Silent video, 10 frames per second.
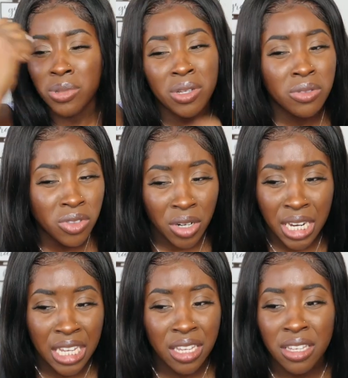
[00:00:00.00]
blow
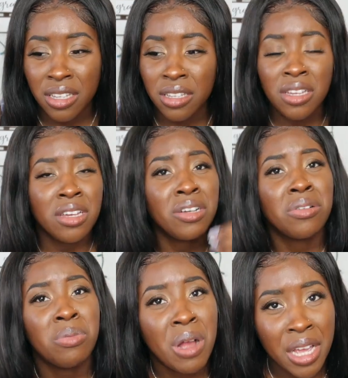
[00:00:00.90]
drying it,
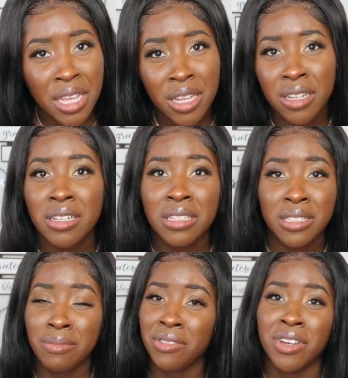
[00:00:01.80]
crying
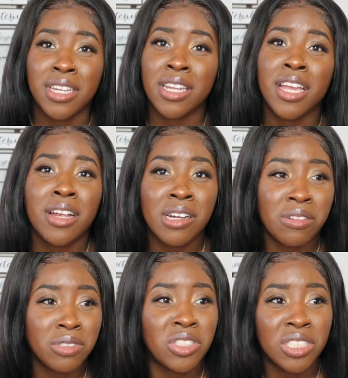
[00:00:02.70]
because my freaking
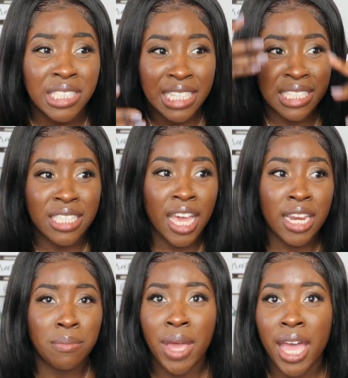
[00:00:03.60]
hair was just like
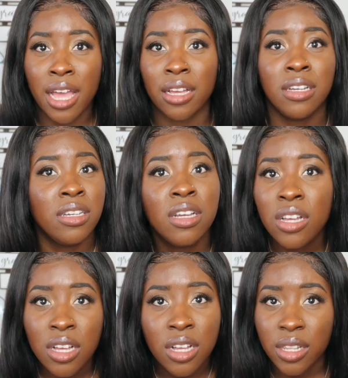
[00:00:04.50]
sliding back.
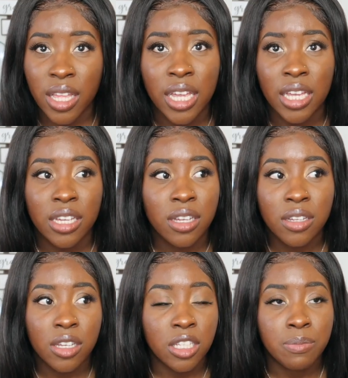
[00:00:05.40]
Like,
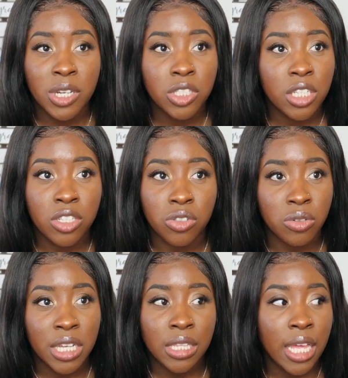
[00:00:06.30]
especially
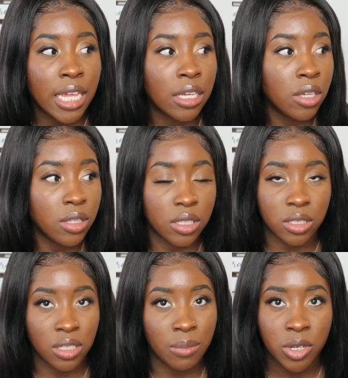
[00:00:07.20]
during like the
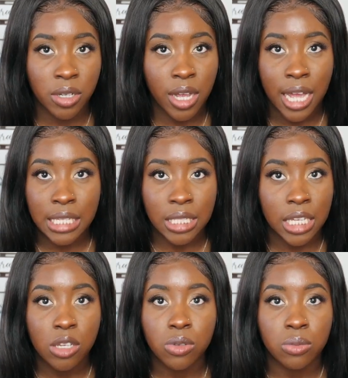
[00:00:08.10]
summer, you guys,
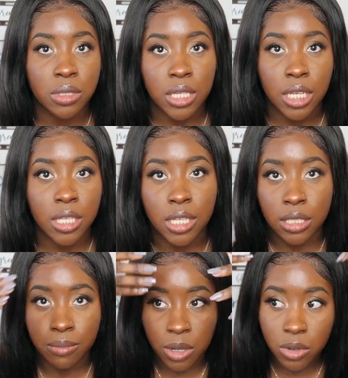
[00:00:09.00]
like, it was
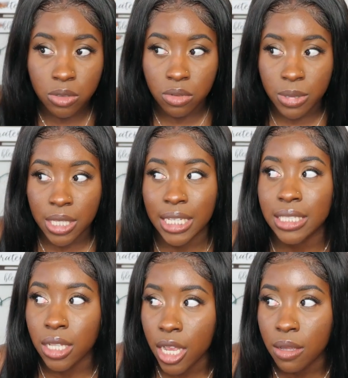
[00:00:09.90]
ridiculous. My wigs would be like
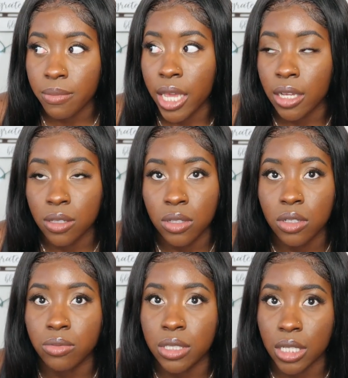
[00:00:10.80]
sliding back and
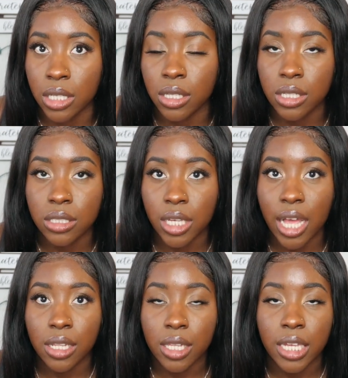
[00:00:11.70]
looking ridiculous. Like,
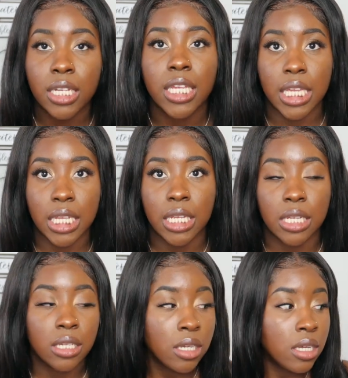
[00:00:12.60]
I look like an
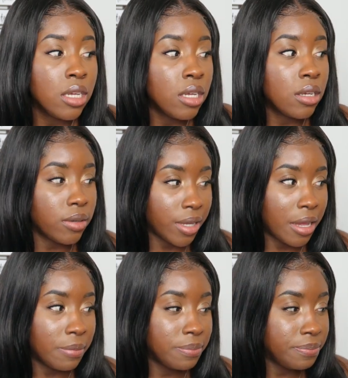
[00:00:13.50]
idiot, okay?